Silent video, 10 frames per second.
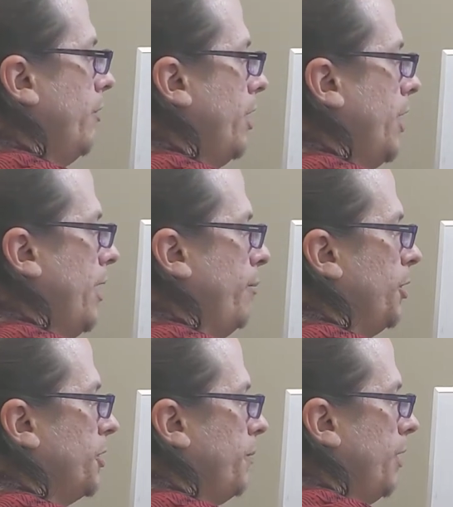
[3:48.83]
uh,
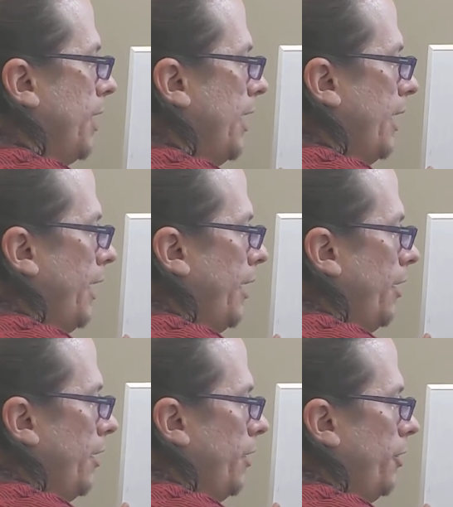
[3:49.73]

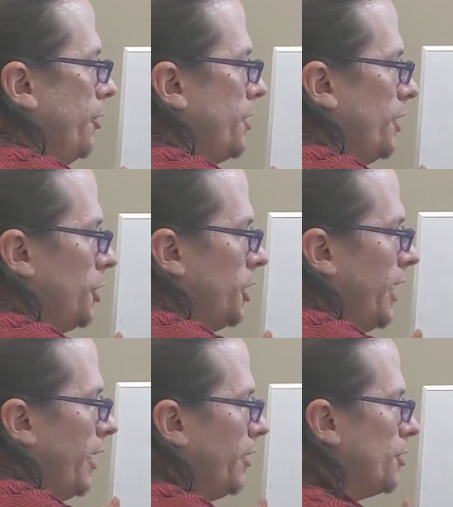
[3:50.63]
multiply your 10
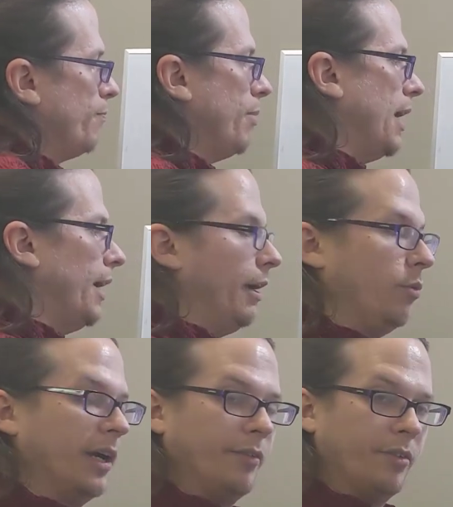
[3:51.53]
shares by
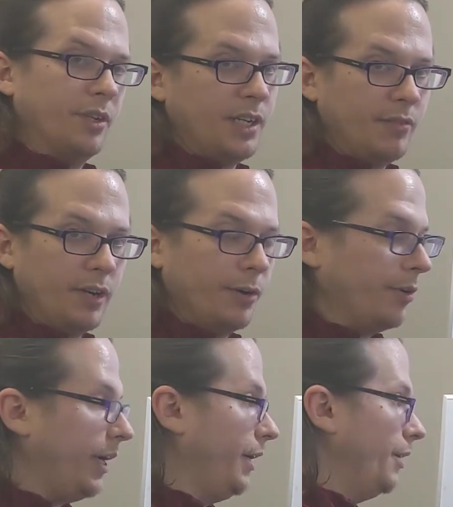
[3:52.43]
whatever the dividend
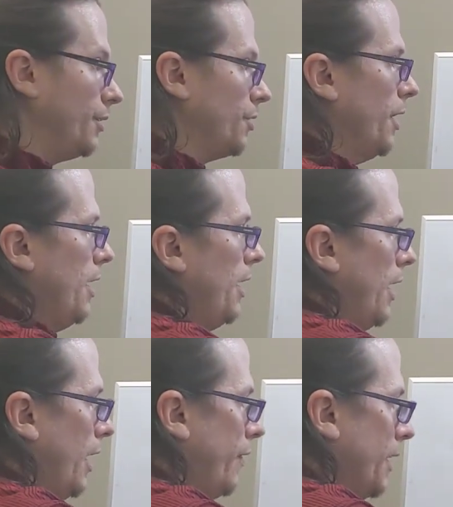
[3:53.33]
rate is,
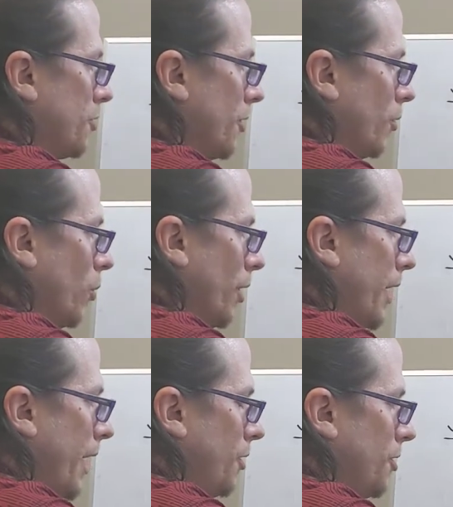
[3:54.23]
and that's going to work
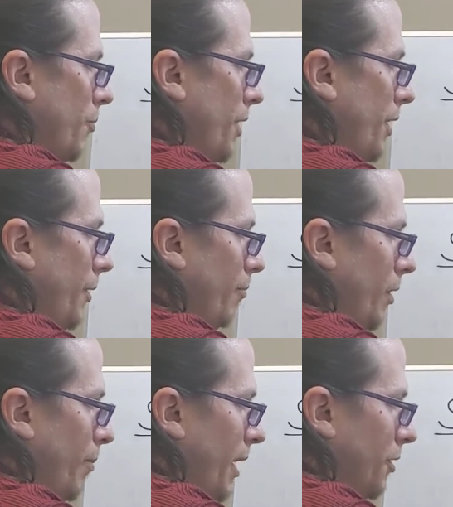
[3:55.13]
out to be
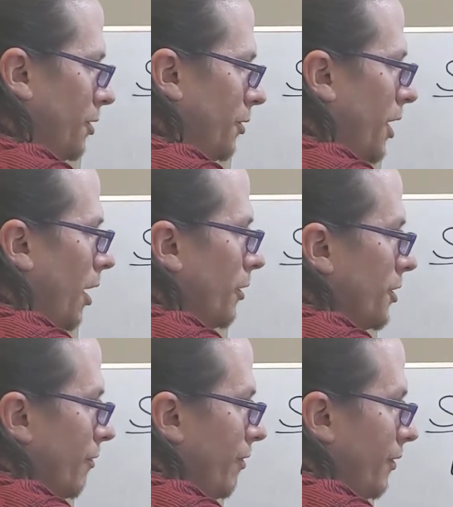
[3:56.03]
about
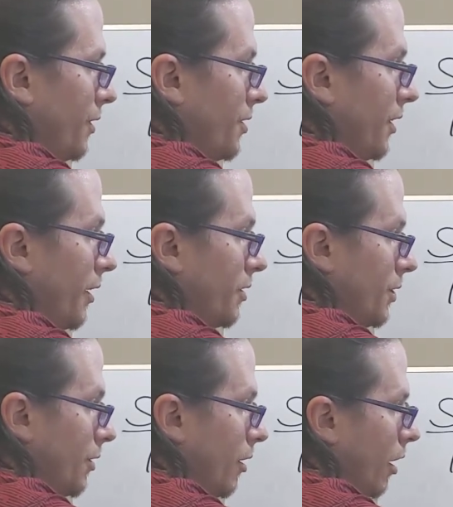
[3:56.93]

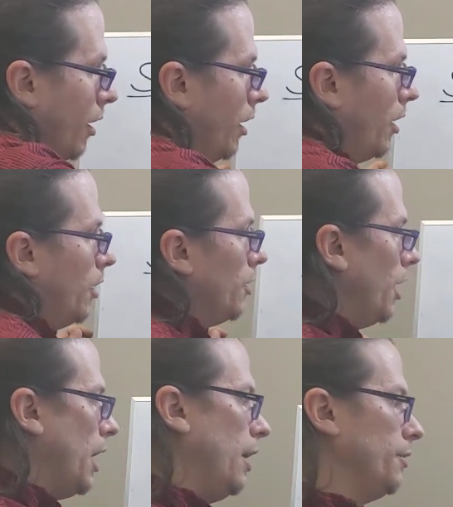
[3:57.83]
$2.50.
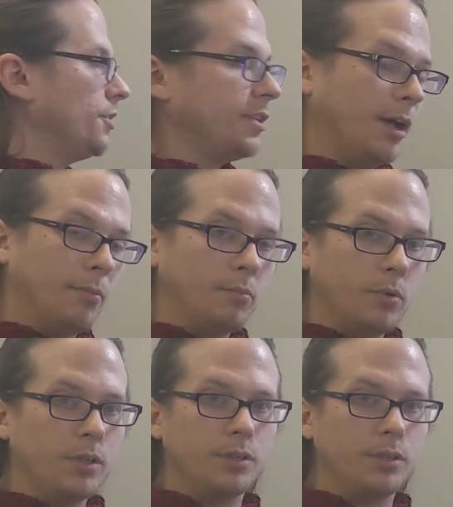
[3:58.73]
Uh, some